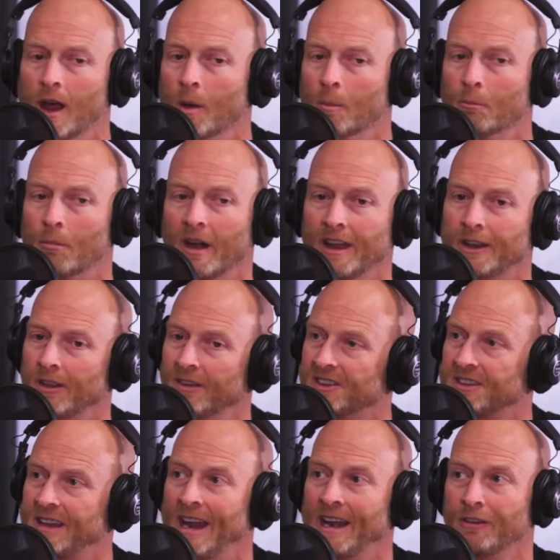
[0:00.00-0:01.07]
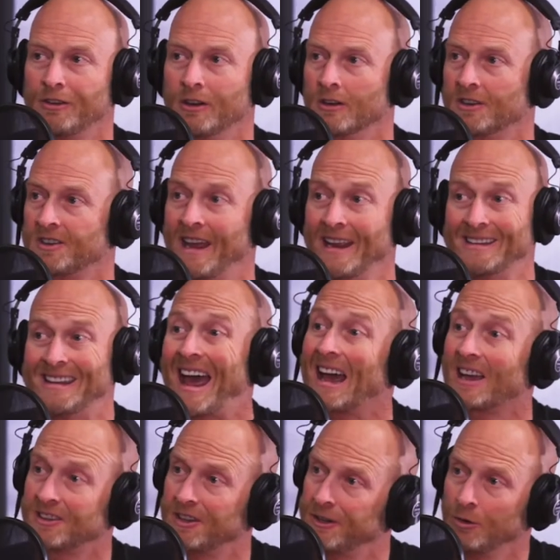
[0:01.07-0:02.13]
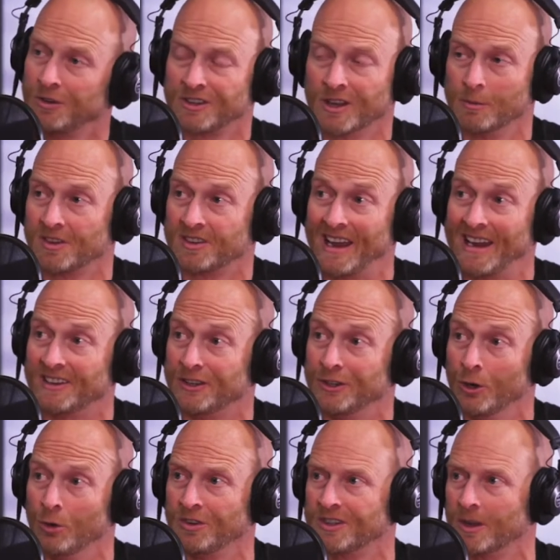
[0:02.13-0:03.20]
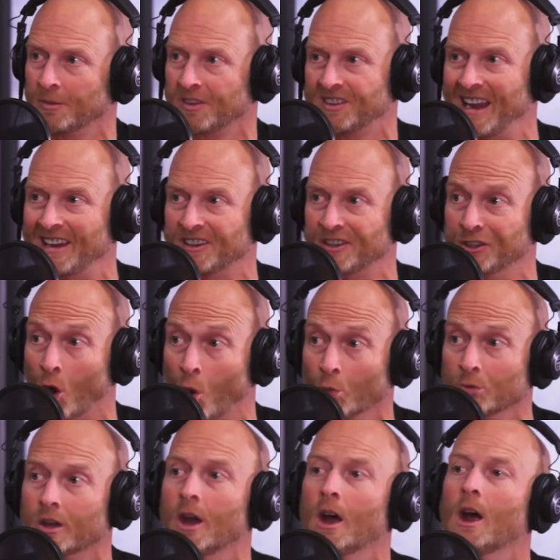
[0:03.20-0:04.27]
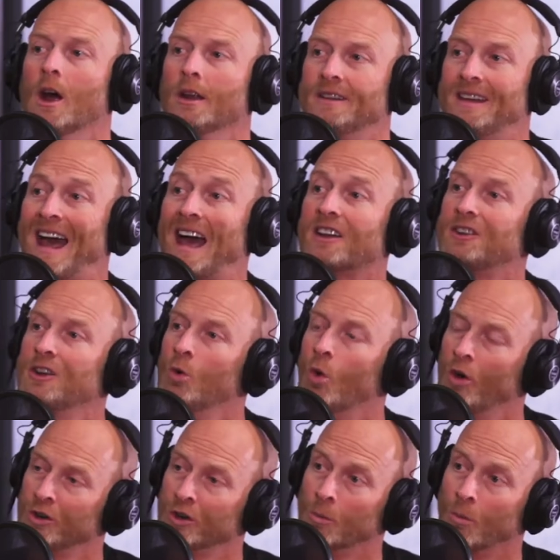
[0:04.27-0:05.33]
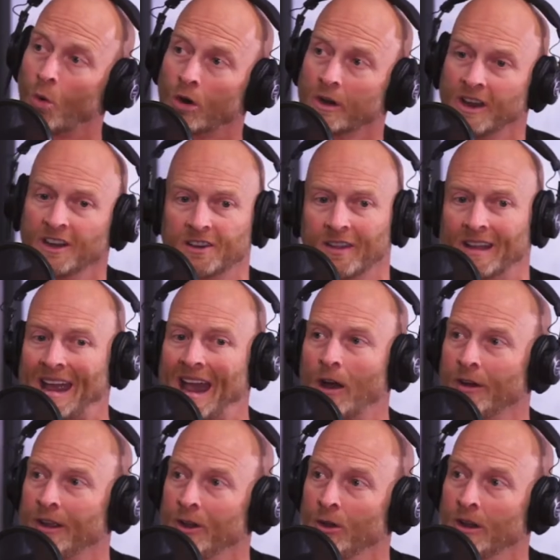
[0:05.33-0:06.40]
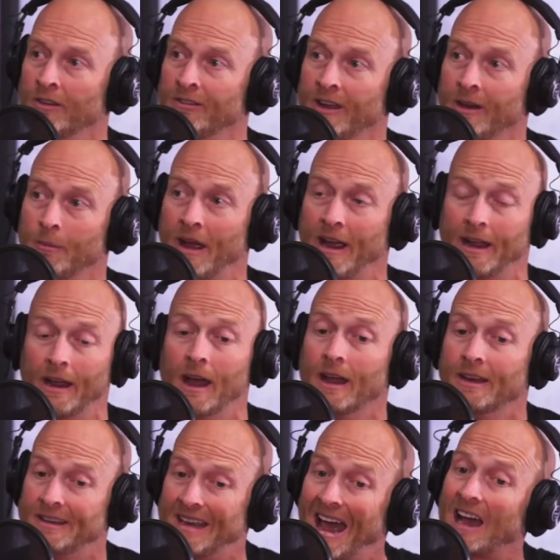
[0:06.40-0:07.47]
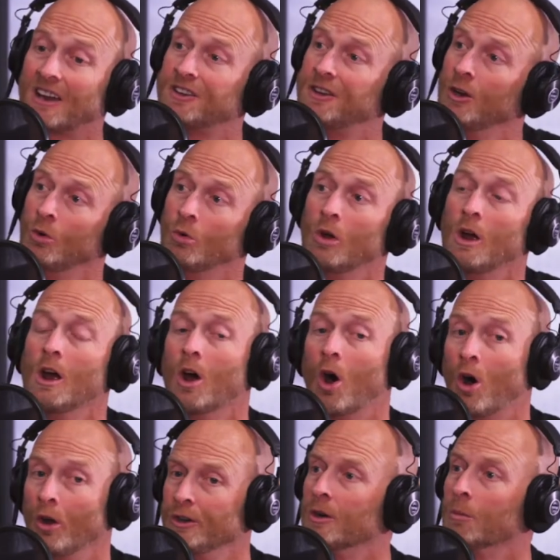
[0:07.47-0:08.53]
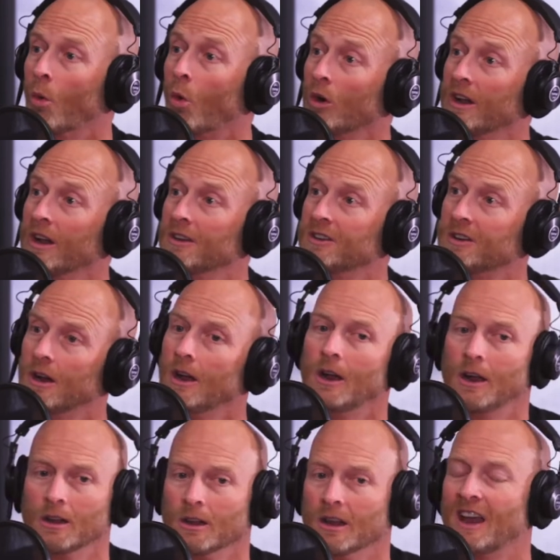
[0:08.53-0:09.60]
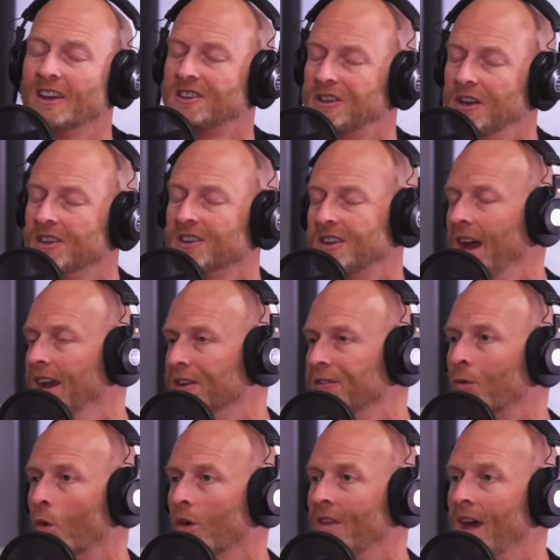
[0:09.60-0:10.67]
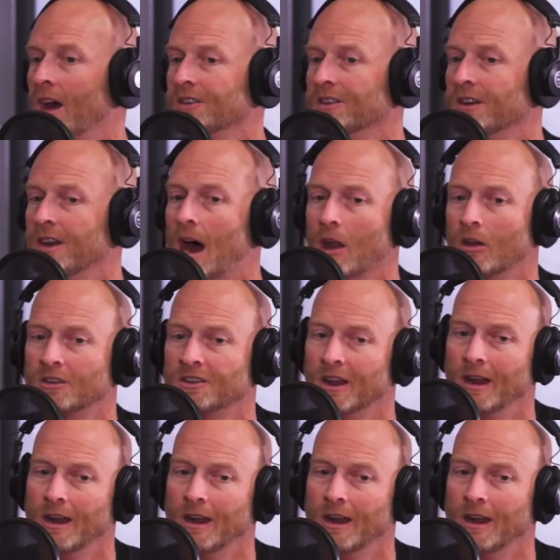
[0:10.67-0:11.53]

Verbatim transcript: money to the state if your state taxes you. Some states do, some states don't tax you on your mortgage. The county you live in may tax you on your mortgage. Let's just say it's $4,000.